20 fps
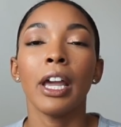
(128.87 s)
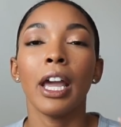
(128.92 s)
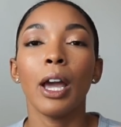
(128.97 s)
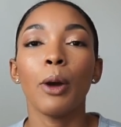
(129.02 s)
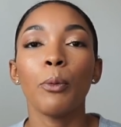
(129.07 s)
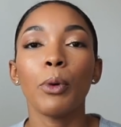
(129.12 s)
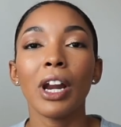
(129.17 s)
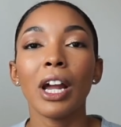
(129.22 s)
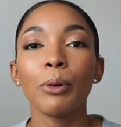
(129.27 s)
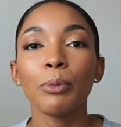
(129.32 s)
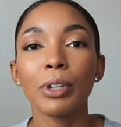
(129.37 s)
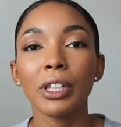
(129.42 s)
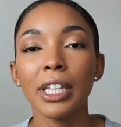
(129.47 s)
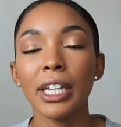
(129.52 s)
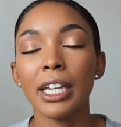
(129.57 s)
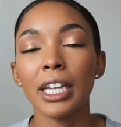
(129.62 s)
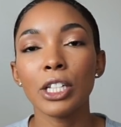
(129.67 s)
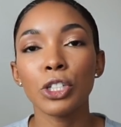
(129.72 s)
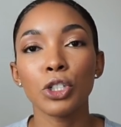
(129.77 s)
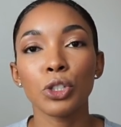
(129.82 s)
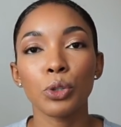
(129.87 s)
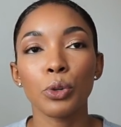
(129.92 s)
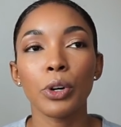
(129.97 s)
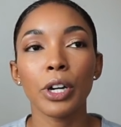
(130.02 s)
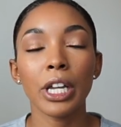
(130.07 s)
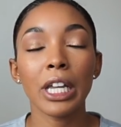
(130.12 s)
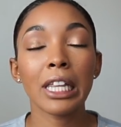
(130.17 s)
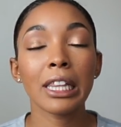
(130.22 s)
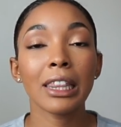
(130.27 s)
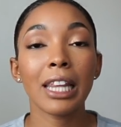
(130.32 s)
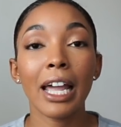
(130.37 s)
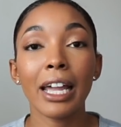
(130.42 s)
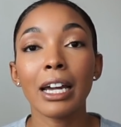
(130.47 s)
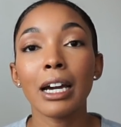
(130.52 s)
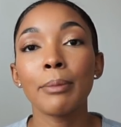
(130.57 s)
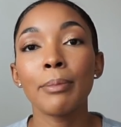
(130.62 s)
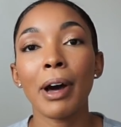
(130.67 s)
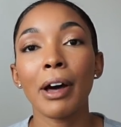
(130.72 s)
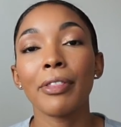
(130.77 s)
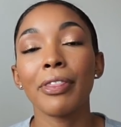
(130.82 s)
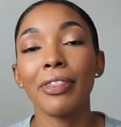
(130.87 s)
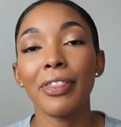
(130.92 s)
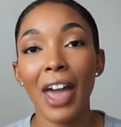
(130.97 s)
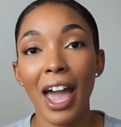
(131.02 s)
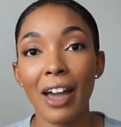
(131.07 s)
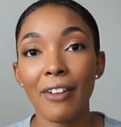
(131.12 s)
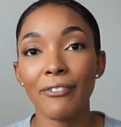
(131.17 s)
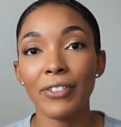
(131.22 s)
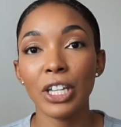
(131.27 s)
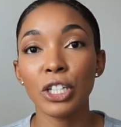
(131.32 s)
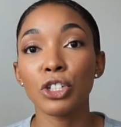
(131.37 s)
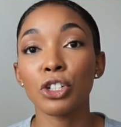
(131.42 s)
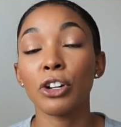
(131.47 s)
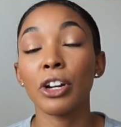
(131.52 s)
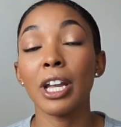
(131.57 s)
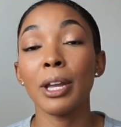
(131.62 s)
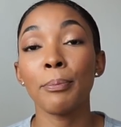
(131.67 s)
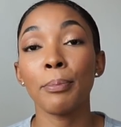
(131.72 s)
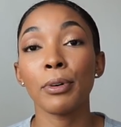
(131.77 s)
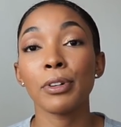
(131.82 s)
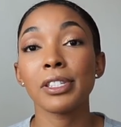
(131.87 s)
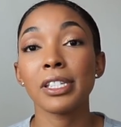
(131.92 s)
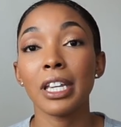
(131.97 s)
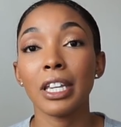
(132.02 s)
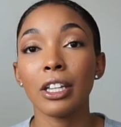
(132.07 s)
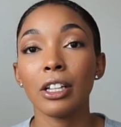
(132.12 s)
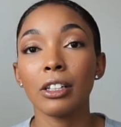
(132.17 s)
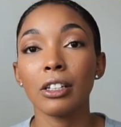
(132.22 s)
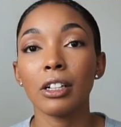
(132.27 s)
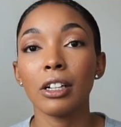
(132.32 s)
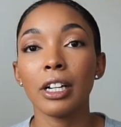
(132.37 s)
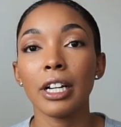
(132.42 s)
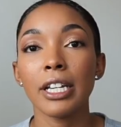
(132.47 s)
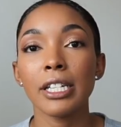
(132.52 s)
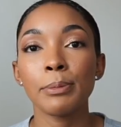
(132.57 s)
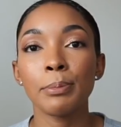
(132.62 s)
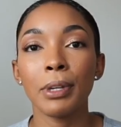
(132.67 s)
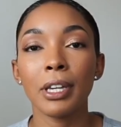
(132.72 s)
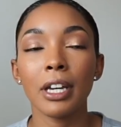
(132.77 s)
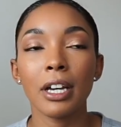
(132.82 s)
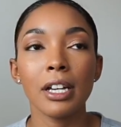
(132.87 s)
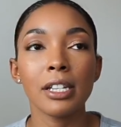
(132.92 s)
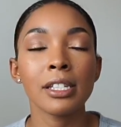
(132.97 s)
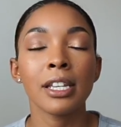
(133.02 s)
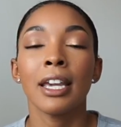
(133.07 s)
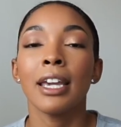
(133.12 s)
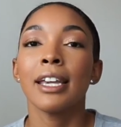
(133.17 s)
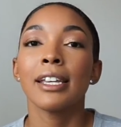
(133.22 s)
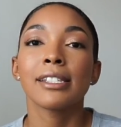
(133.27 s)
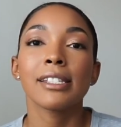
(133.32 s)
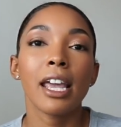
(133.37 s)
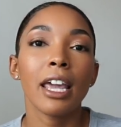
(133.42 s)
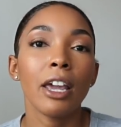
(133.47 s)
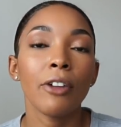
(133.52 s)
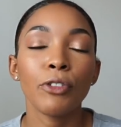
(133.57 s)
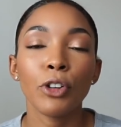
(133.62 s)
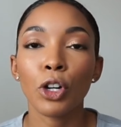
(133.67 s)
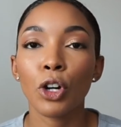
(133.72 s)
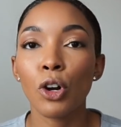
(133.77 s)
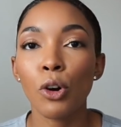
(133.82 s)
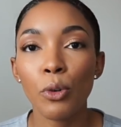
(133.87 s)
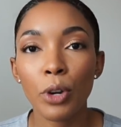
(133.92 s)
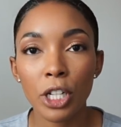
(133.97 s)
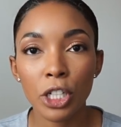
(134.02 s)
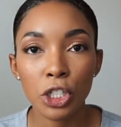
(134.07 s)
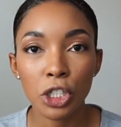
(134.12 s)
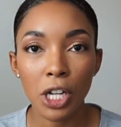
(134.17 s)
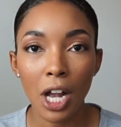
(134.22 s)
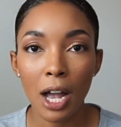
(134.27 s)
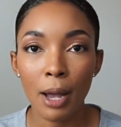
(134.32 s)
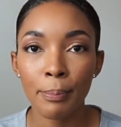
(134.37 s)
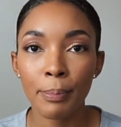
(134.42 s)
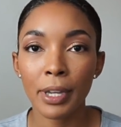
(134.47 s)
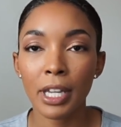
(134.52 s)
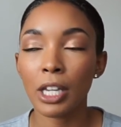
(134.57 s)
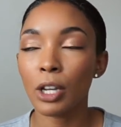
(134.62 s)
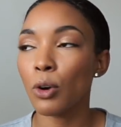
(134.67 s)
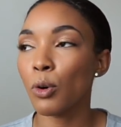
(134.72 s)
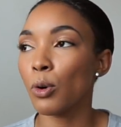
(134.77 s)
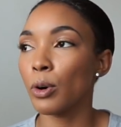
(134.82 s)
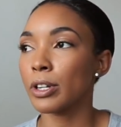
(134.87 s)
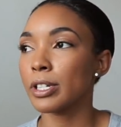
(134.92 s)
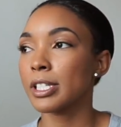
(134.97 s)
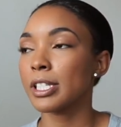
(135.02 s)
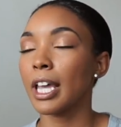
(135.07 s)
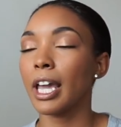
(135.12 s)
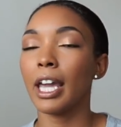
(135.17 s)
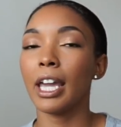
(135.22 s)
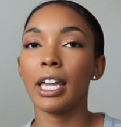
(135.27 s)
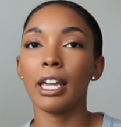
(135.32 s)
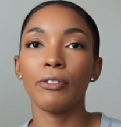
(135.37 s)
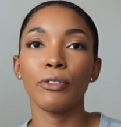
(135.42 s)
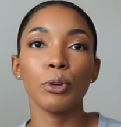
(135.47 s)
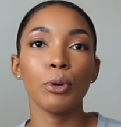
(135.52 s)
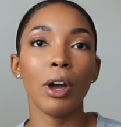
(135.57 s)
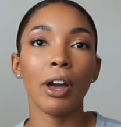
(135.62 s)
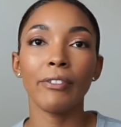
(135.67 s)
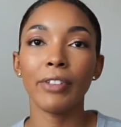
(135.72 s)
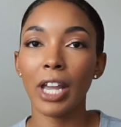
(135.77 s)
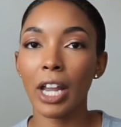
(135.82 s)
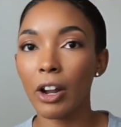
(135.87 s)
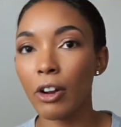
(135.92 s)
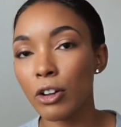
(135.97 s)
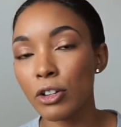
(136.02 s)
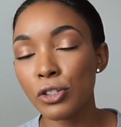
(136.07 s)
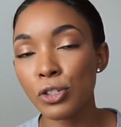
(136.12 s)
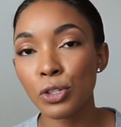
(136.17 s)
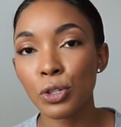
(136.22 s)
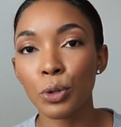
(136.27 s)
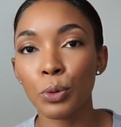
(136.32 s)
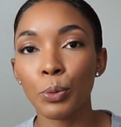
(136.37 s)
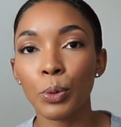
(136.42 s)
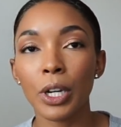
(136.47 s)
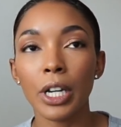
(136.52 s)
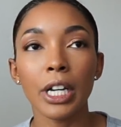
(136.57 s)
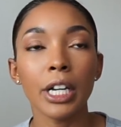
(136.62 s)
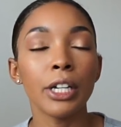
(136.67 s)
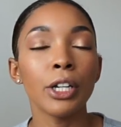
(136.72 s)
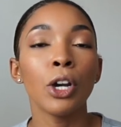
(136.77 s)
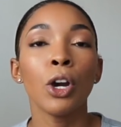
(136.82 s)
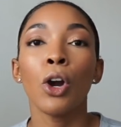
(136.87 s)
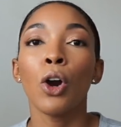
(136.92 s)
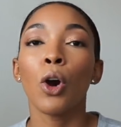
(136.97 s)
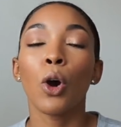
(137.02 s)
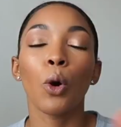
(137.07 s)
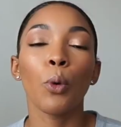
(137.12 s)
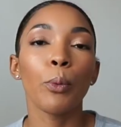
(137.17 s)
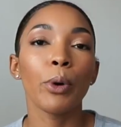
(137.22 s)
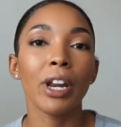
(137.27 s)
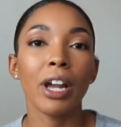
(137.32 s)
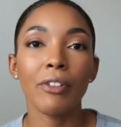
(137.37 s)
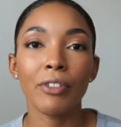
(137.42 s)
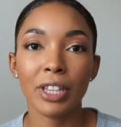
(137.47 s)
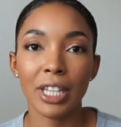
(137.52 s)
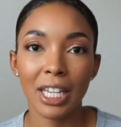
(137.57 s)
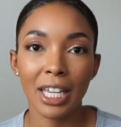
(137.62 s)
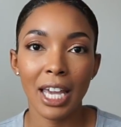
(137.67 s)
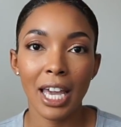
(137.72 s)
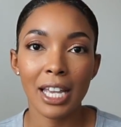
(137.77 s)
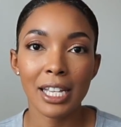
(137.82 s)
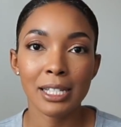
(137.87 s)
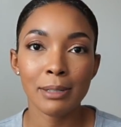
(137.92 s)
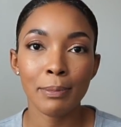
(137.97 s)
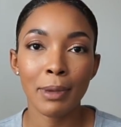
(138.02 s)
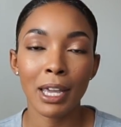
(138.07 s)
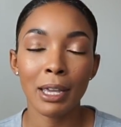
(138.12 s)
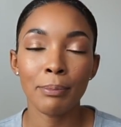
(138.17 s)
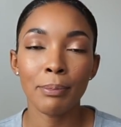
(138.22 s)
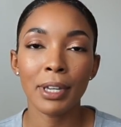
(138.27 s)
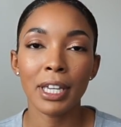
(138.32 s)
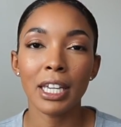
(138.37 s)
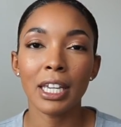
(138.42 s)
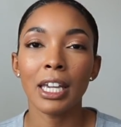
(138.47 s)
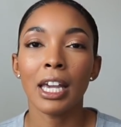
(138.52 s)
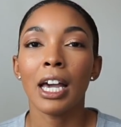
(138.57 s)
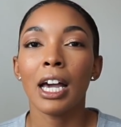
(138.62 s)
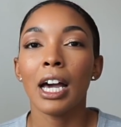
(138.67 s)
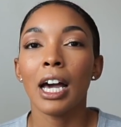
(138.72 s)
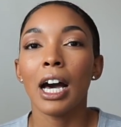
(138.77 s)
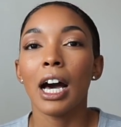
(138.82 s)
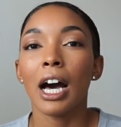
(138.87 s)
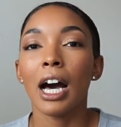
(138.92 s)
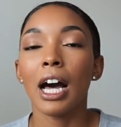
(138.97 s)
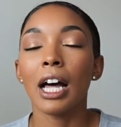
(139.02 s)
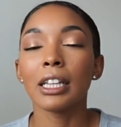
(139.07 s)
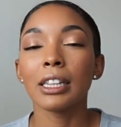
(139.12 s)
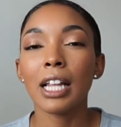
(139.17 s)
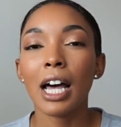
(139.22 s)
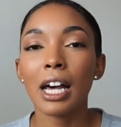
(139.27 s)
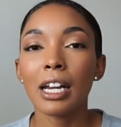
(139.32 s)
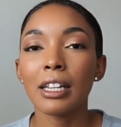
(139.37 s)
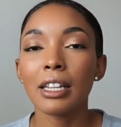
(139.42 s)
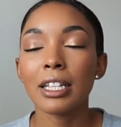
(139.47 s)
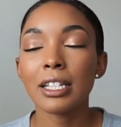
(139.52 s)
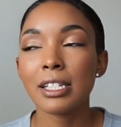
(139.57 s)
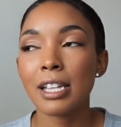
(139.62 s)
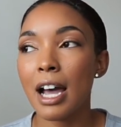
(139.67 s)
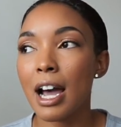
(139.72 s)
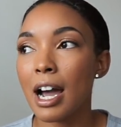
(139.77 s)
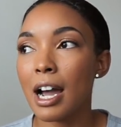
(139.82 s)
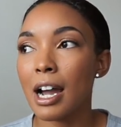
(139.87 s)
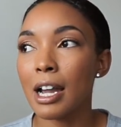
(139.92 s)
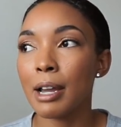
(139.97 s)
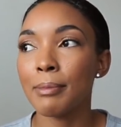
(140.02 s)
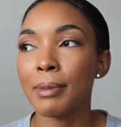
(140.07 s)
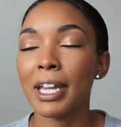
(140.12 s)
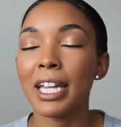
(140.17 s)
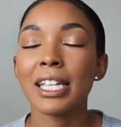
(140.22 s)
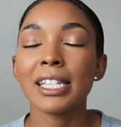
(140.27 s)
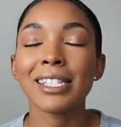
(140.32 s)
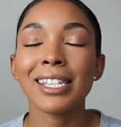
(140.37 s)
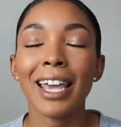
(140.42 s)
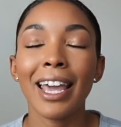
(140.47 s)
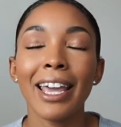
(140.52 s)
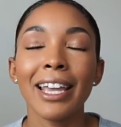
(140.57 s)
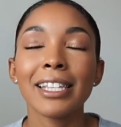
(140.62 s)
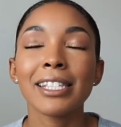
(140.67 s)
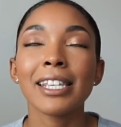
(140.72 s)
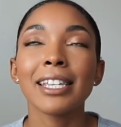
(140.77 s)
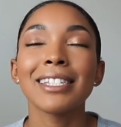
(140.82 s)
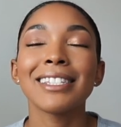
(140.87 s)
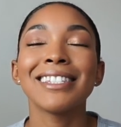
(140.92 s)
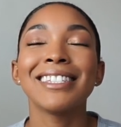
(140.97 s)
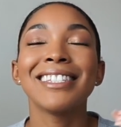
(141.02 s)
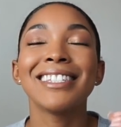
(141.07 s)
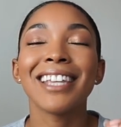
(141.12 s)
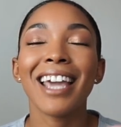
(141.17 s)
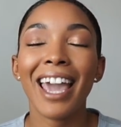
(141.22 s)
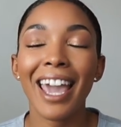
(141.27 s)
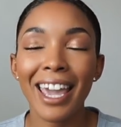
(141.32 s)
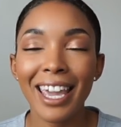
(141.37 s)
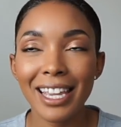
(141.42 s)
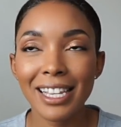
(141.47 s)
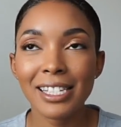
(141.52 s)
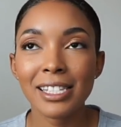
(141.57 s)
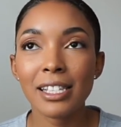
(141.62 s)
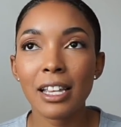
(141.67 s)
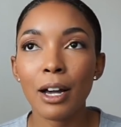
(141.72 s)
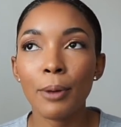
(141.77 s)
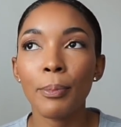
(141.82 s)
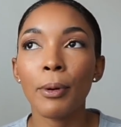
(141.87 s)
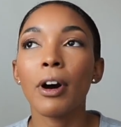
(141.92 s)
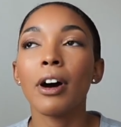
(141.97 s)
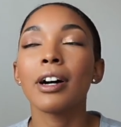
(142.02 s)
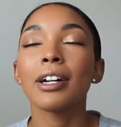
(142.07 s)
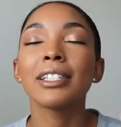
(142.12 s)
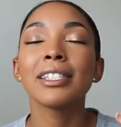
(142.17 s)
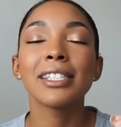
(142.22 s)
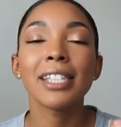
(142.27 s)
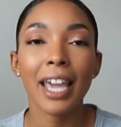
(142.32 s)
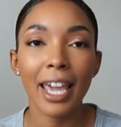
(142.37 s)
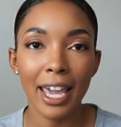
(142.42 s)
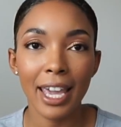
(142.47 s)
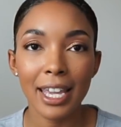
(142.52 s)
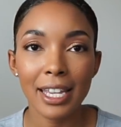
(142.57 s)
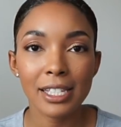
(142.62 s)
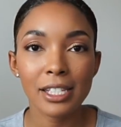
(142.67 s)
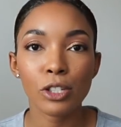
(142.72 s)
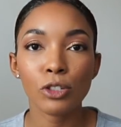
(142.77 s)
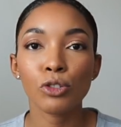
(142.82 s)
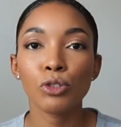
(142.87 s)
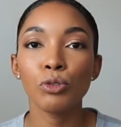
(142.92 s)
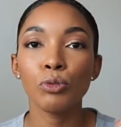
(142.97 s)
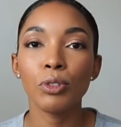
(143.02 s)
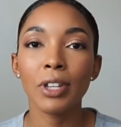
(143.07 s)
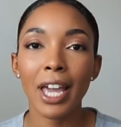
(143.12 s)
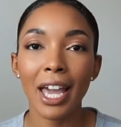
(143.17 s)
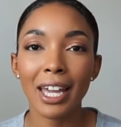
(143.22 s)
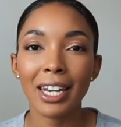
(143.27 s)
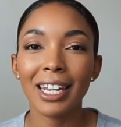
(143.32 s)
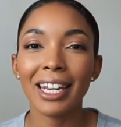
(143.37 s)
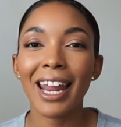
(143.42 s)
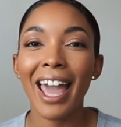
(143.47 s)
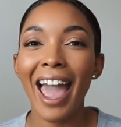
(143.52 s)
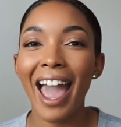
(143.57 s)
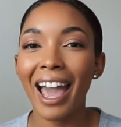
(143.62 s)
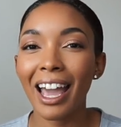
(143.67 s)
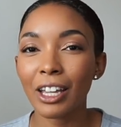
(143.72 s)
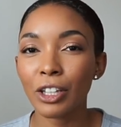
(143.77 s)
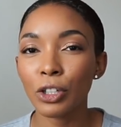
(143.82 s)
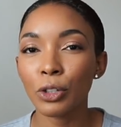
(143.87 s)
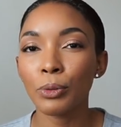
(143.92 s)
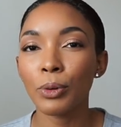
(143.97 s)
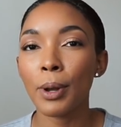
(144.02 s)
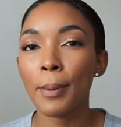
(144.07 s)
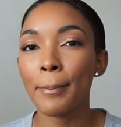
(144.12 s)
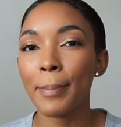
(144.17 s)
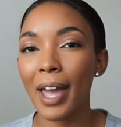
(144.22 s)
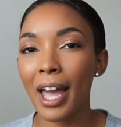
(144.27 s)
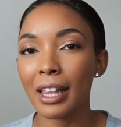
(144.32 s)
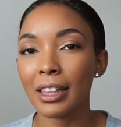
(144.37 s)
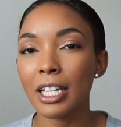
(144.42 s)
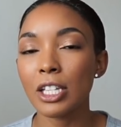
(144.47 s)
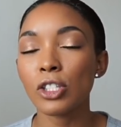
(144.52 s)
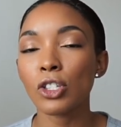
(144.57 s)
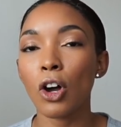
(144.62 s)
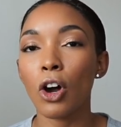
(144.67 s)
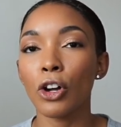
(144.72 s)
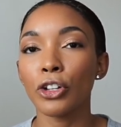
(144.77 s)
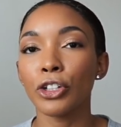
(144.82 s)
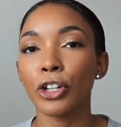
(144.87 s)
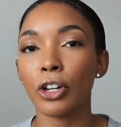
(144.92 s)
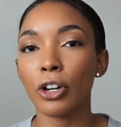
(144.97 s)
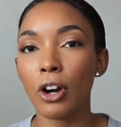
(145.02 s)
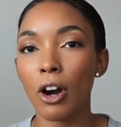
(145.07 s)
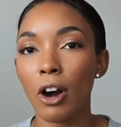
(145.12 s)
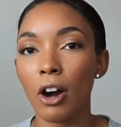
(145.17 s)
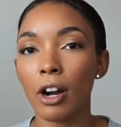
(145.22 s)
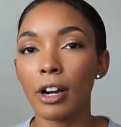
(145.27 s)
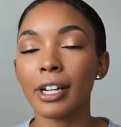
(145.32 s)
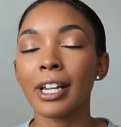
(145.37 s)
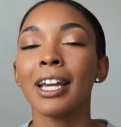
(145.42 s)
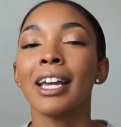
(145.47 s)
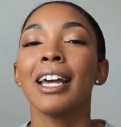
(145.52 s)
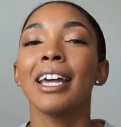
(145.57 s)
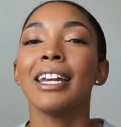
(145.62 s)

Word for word: And what I really enjoy and like about that feature in particular is because, say if you're going shopping, or say if you have errands to run, or whatever the case may be, a lot of the time it takes days upon days to get an accurate balance on your card.